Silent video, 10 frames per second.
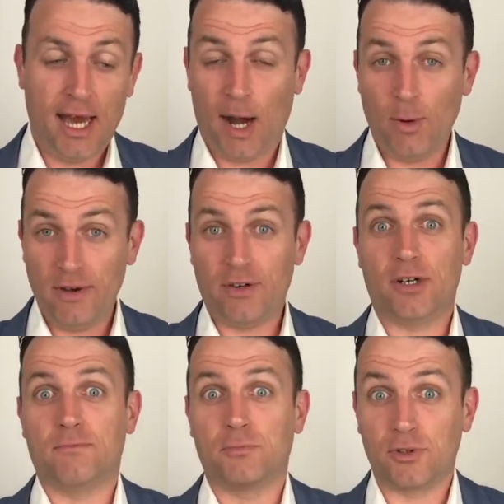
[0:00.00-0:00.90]

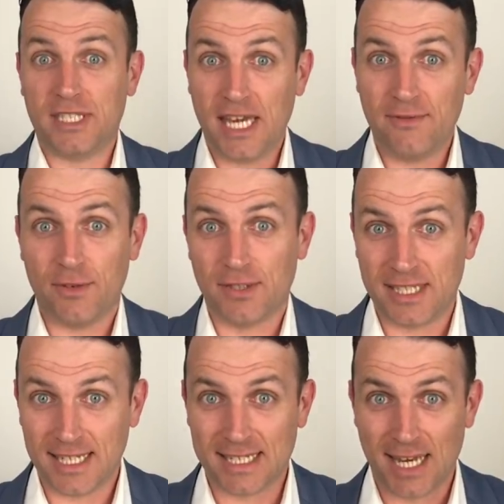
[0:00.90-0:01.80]
However, to save you
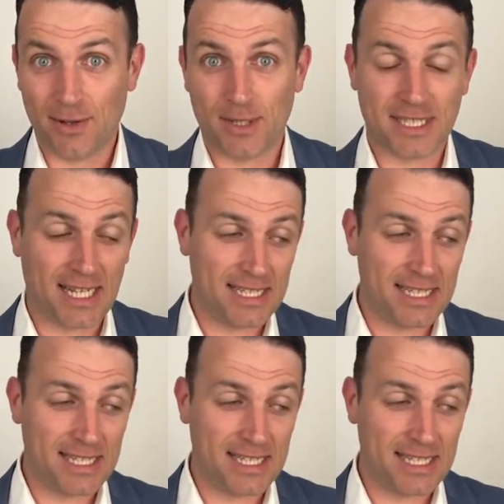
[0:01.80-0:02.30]
six hours,